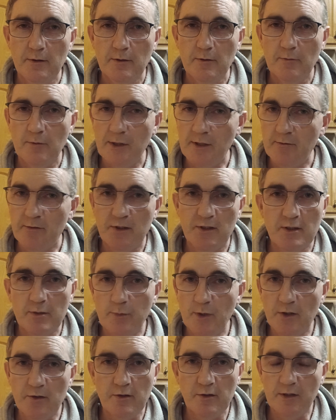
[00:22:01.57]
whatever the
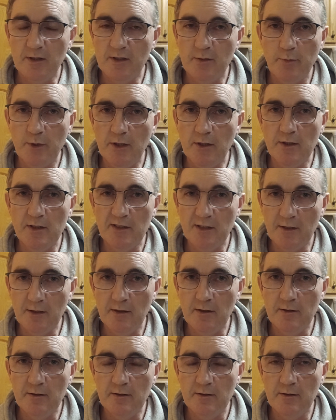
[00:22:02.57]
spiritual experience
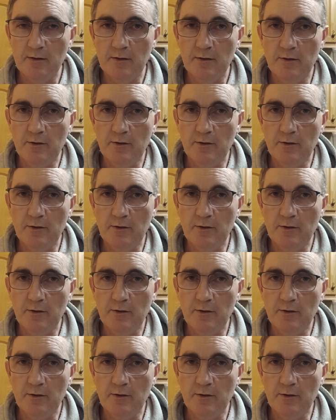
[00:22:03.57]
is,